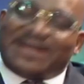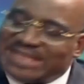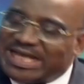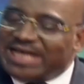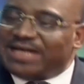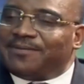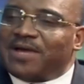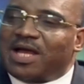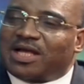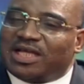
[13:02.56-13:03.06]

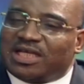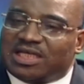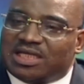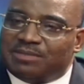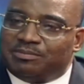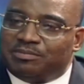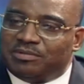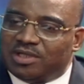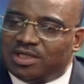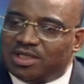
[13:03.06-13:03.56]
advice I can
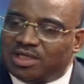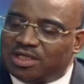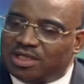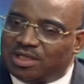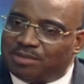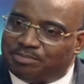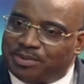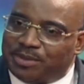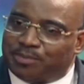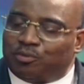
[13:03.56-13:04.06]
give
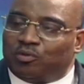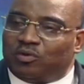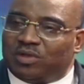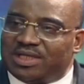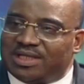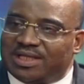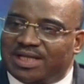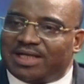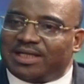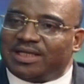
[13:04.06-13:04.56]
people
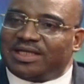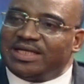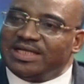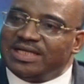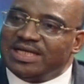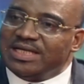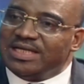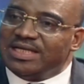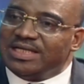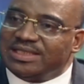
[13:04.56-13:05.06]
is that
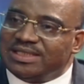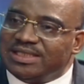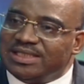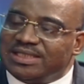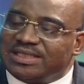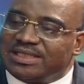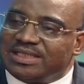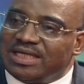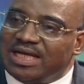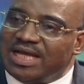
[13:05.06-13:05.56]
kidney
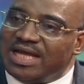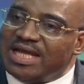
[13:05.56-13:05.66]
disease,